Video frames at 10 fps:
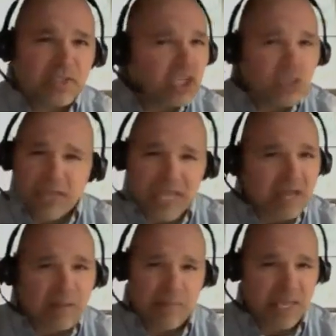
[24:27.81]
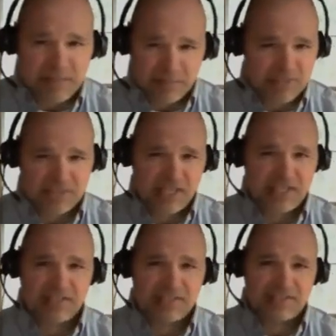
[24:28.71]
You can't make a
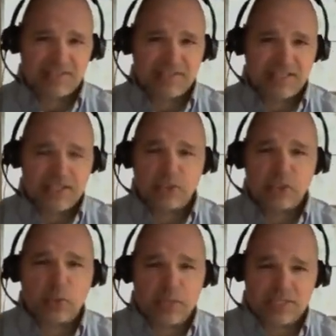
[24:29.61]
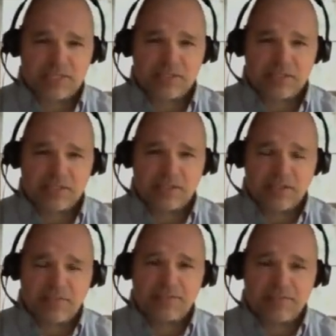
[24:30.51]
mistake in your choice
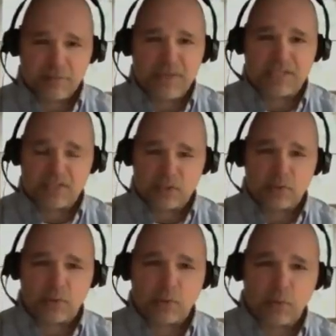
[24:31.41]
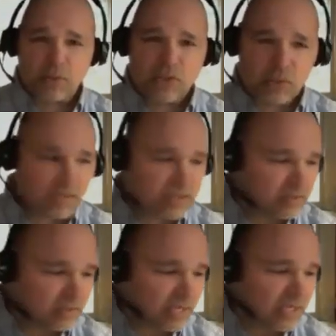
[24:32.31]
of phrases or, or, word choice.
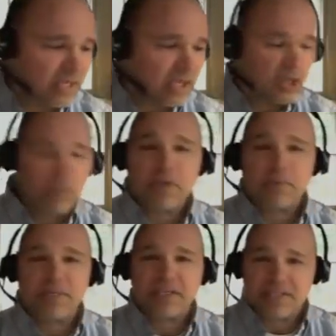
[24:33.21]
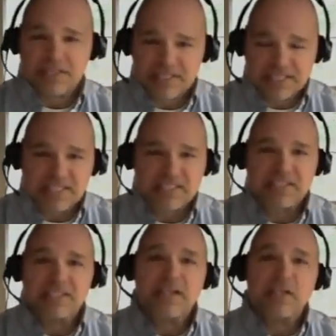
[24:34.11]
Okay, you better be consistent.